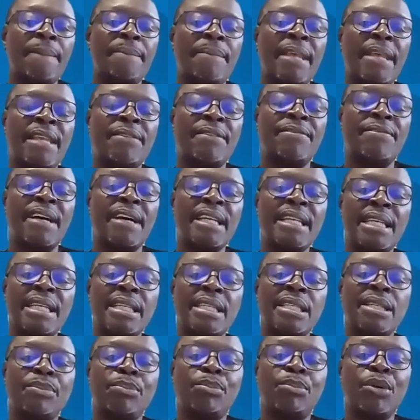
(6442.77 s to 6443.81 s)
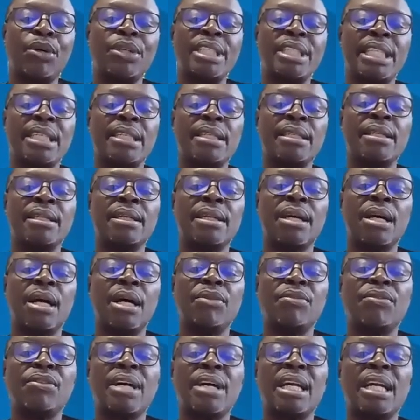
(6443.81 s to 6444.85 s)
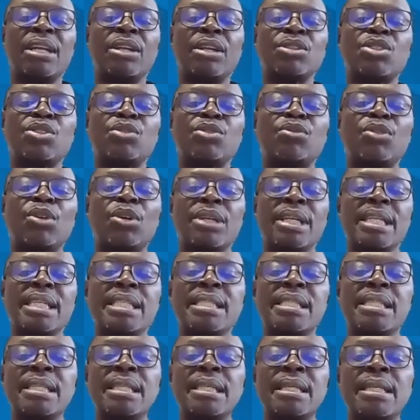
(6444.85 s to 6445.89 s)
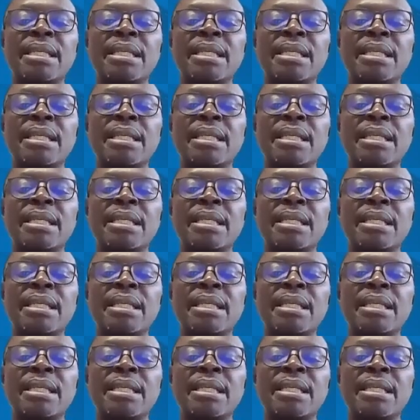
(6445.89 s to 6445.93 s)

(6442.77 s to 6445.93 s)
and finding the body of Carlos Flores